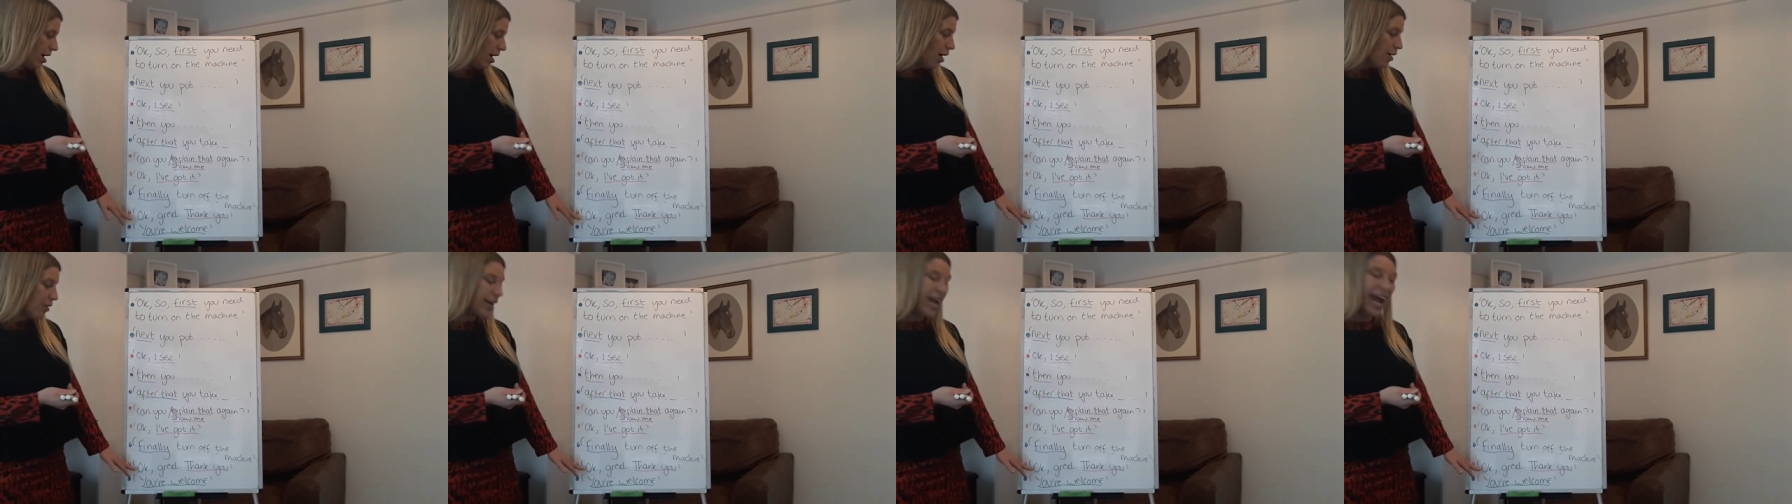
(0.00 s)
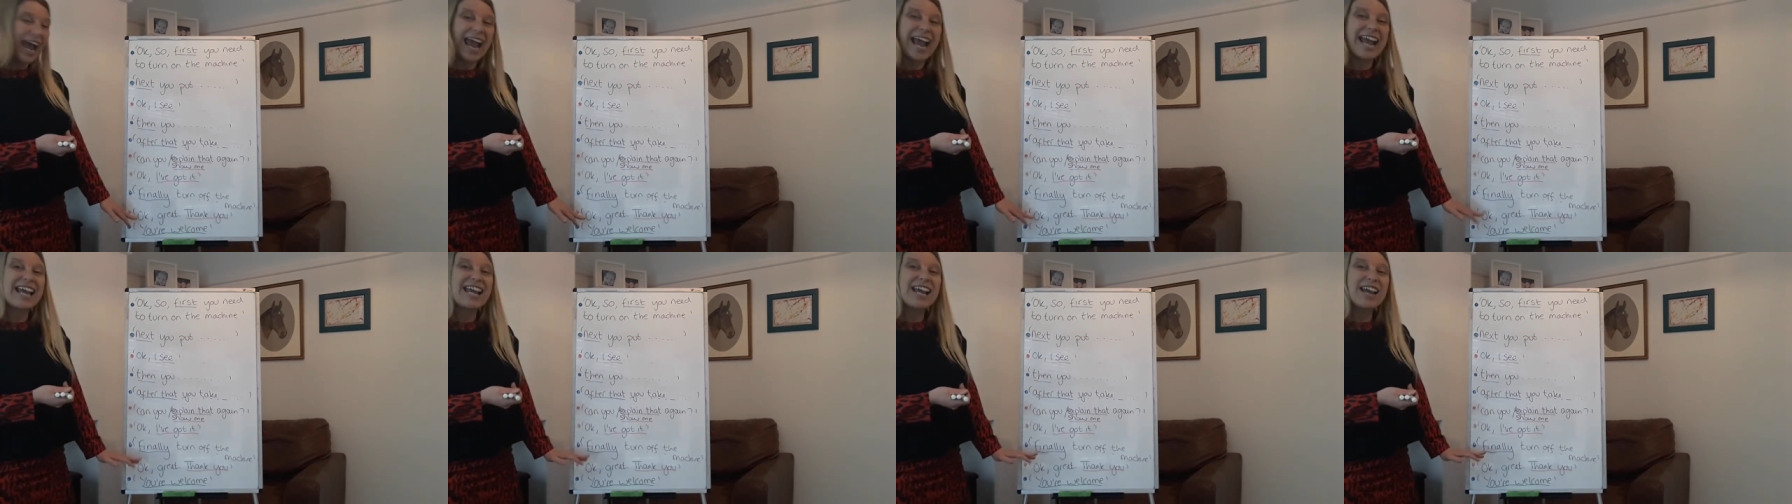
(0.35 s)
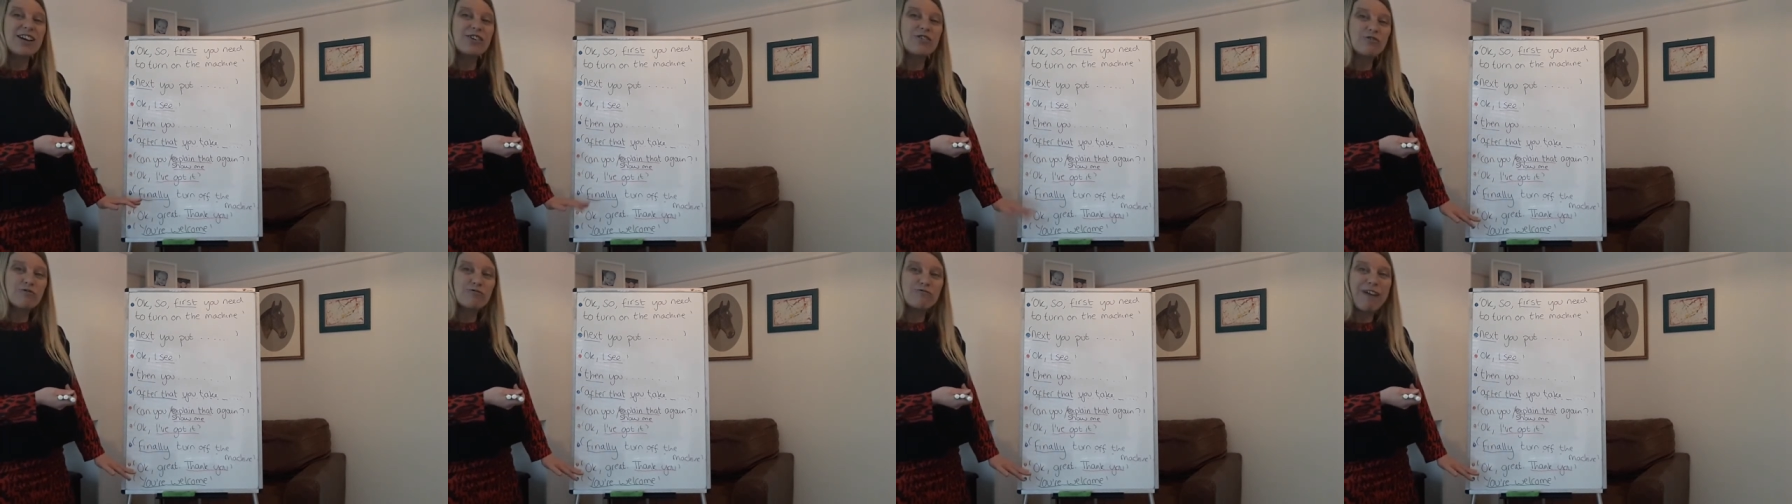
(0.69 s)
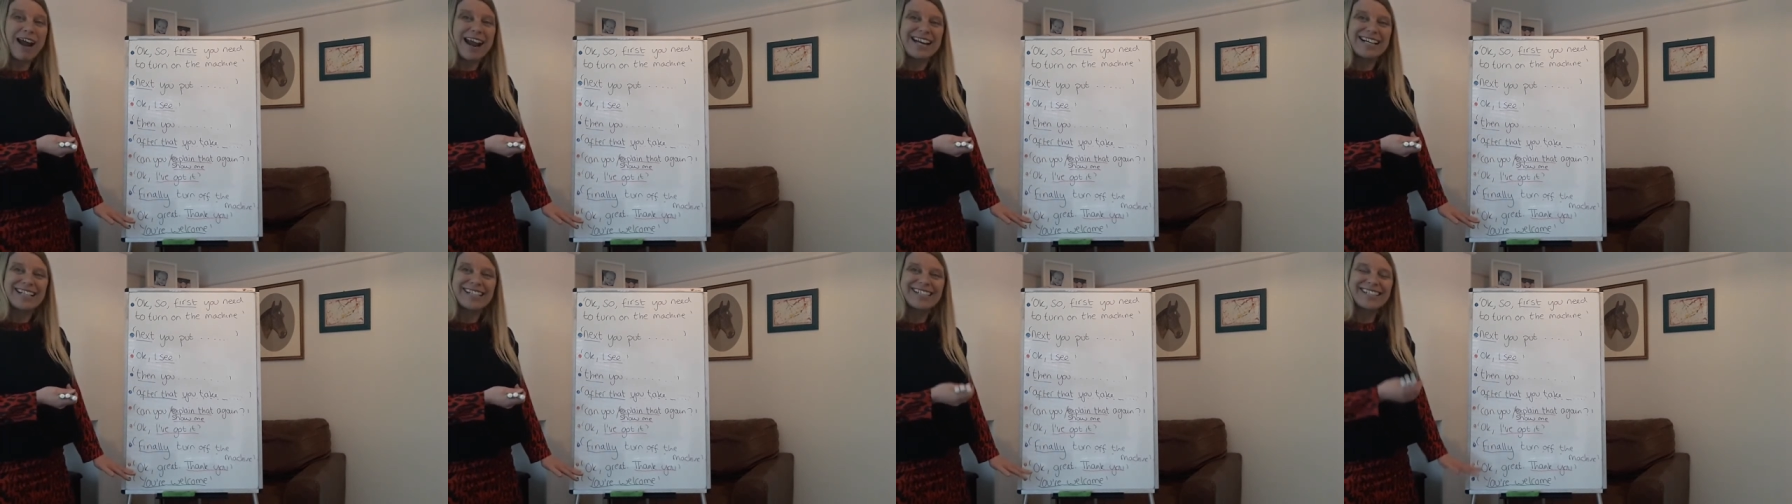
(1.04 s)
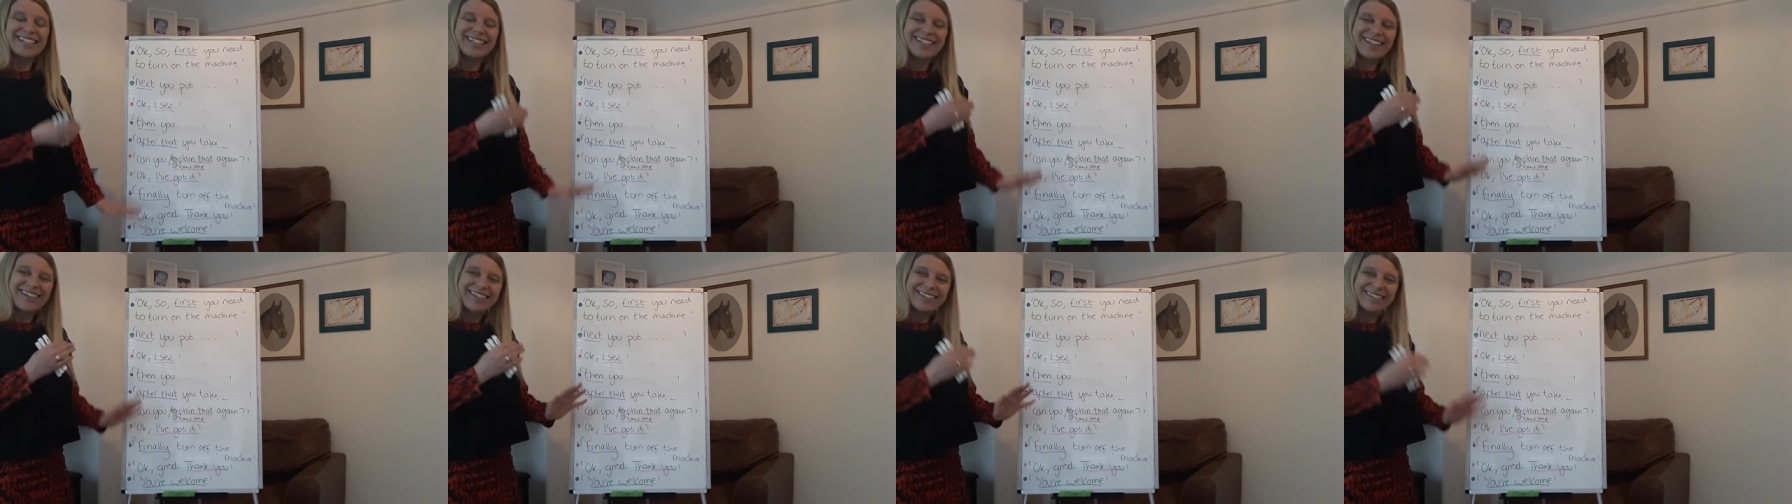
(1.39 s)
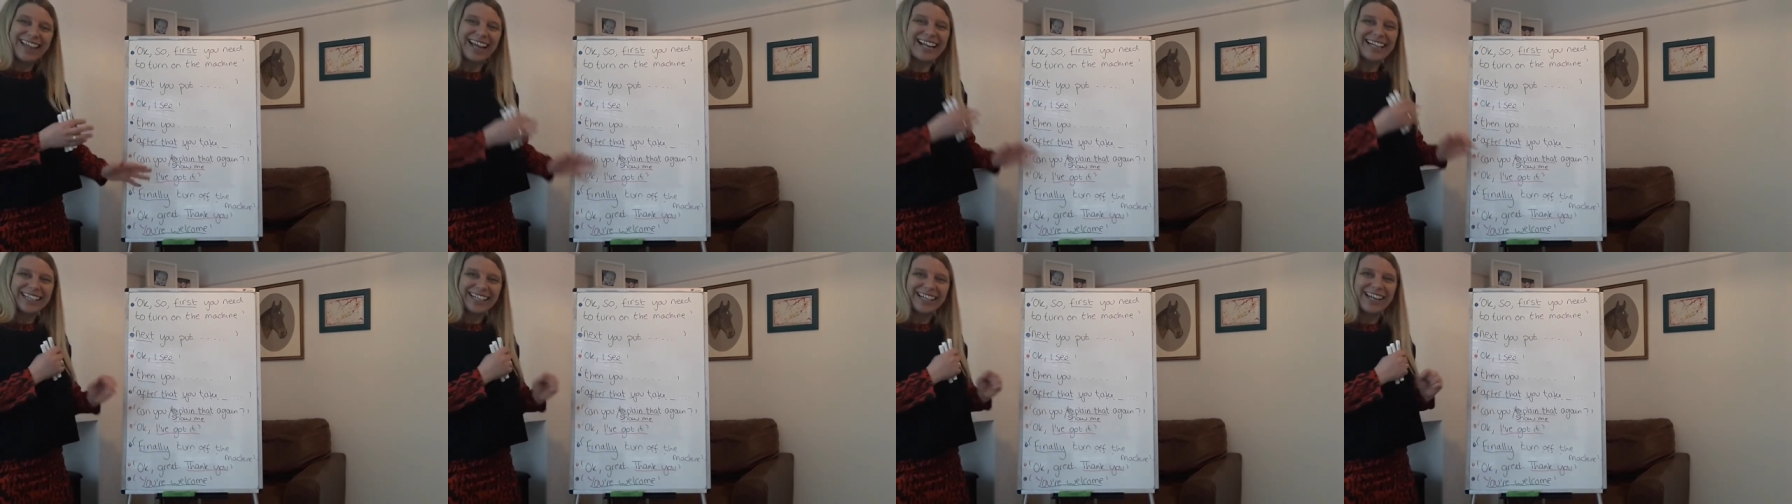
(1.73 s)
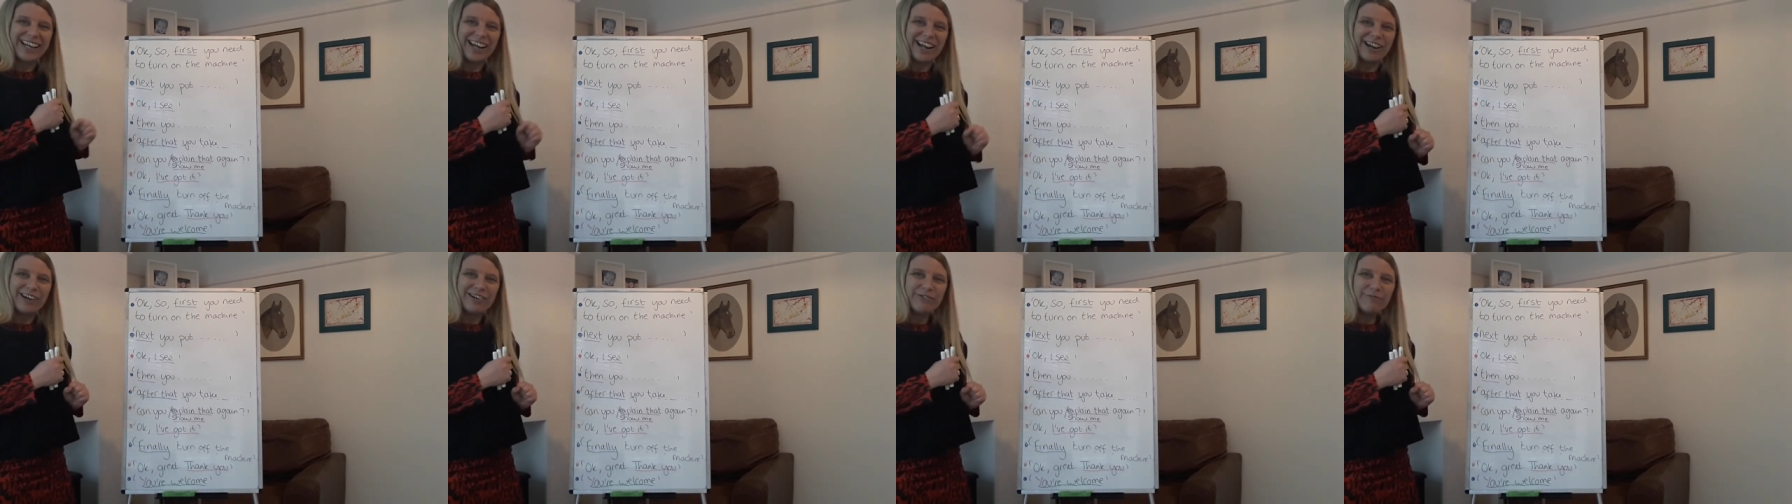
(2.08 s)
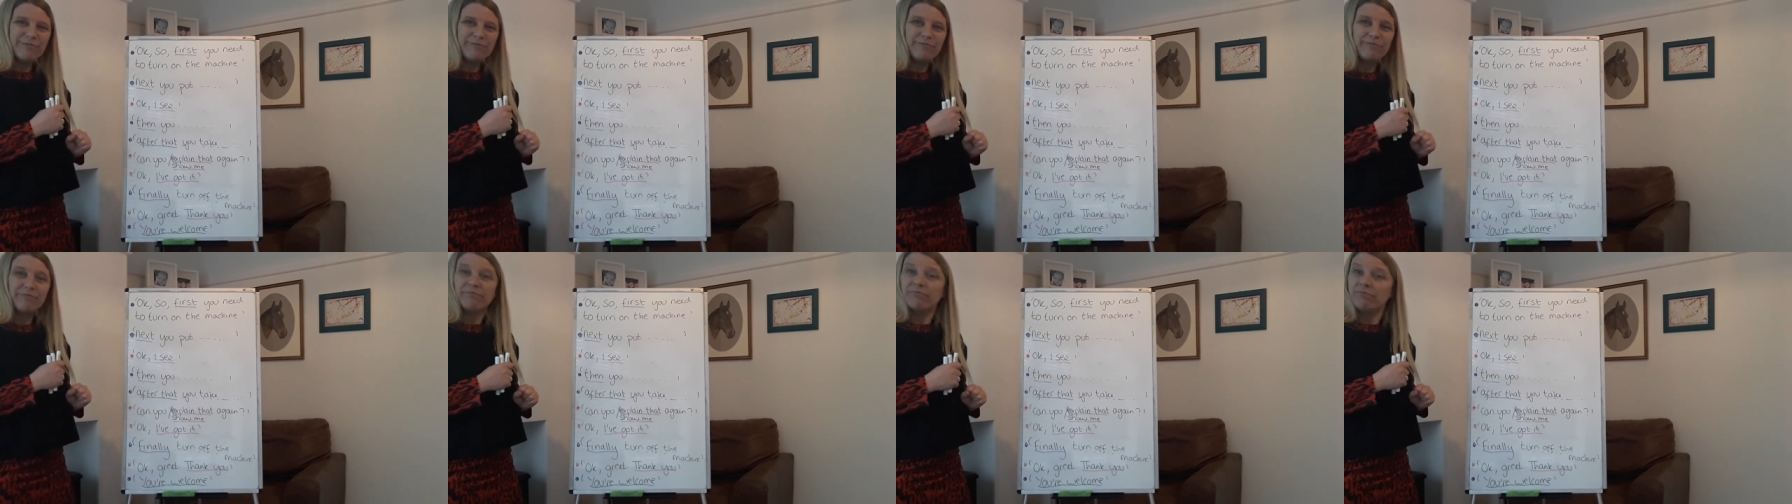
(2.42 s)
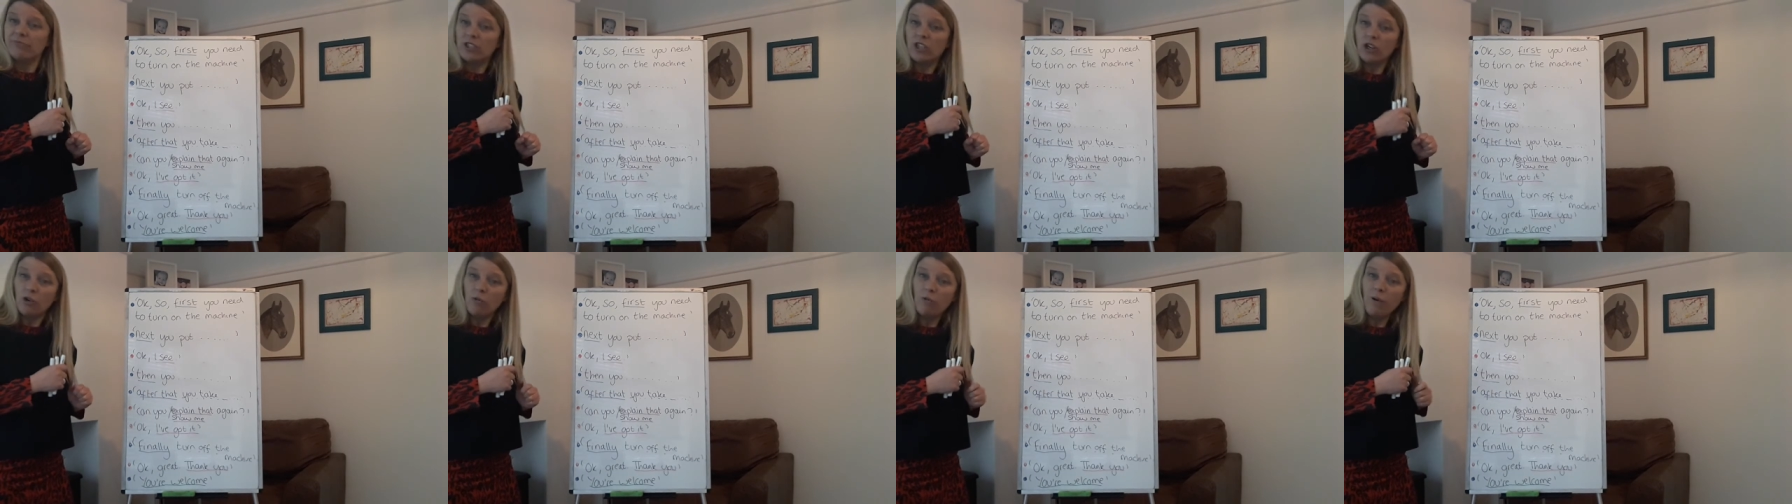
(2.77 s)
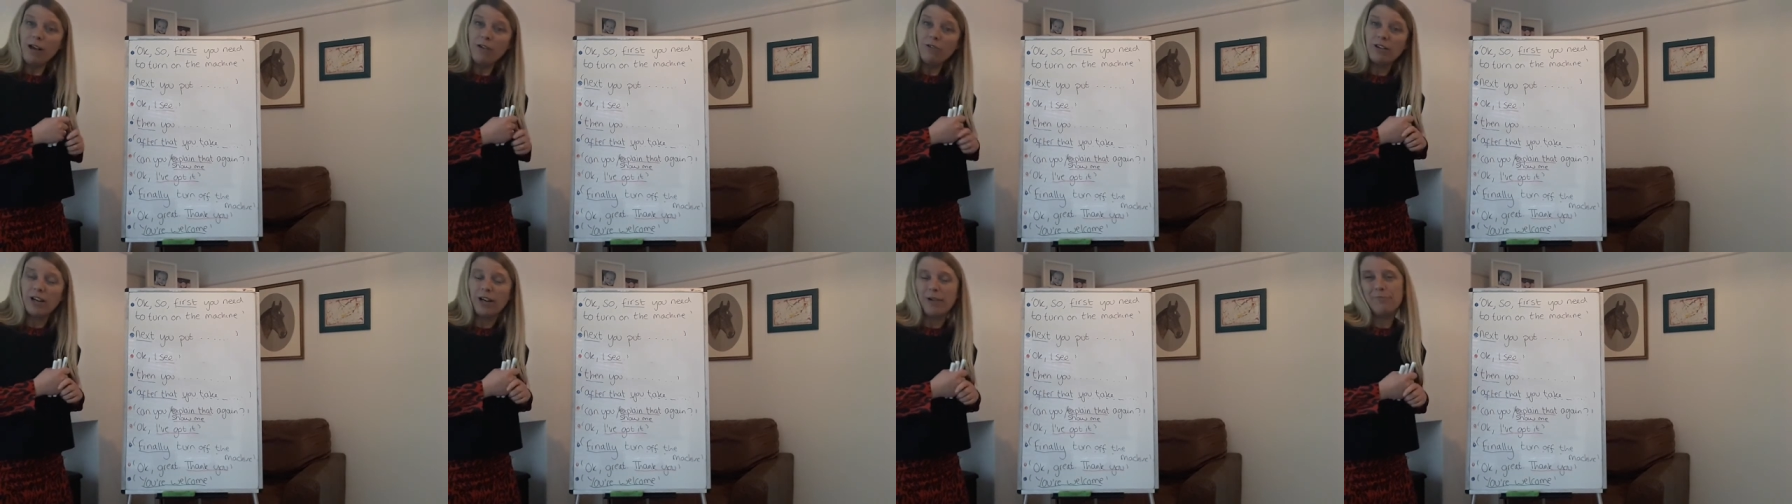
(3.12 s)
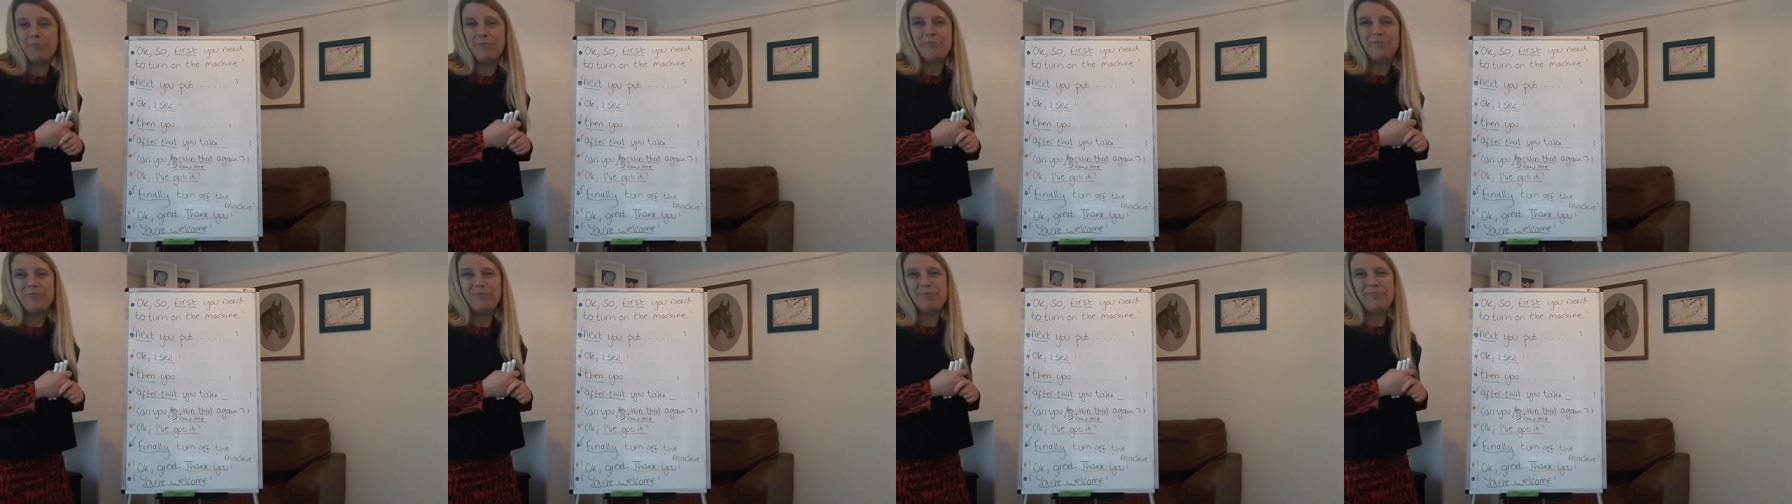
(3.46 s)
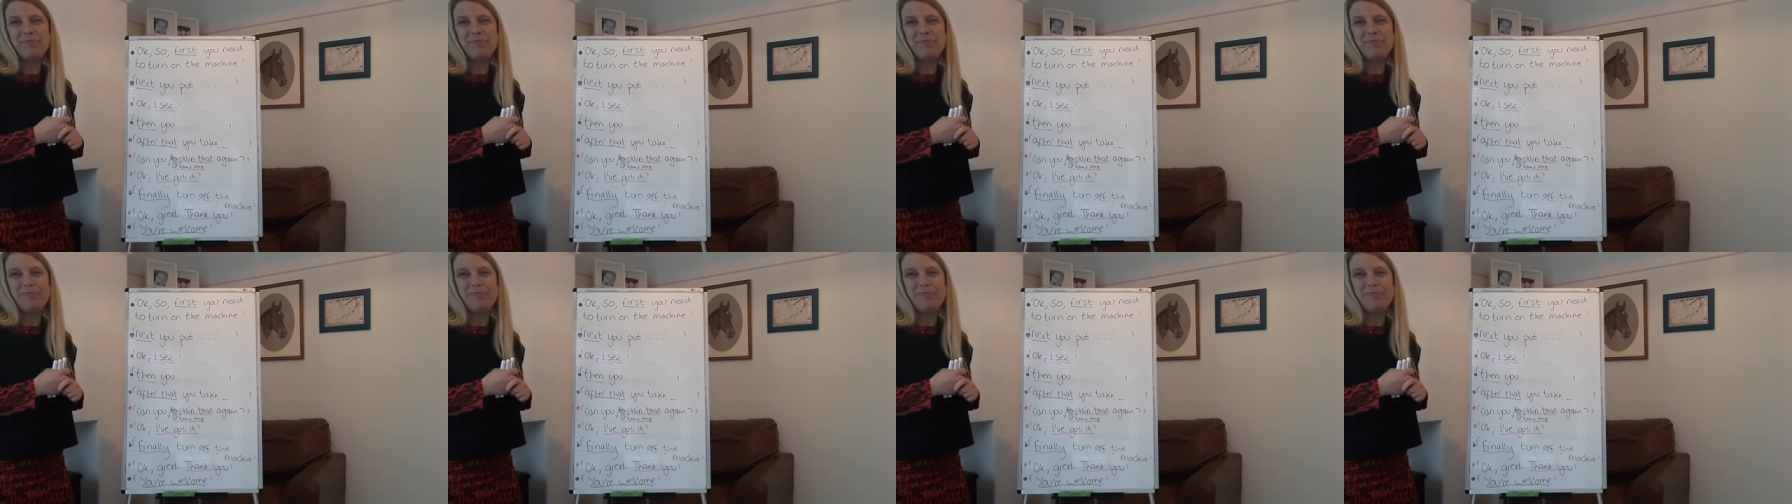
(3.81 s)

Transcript: Okay, great. Thank you. You're welcome.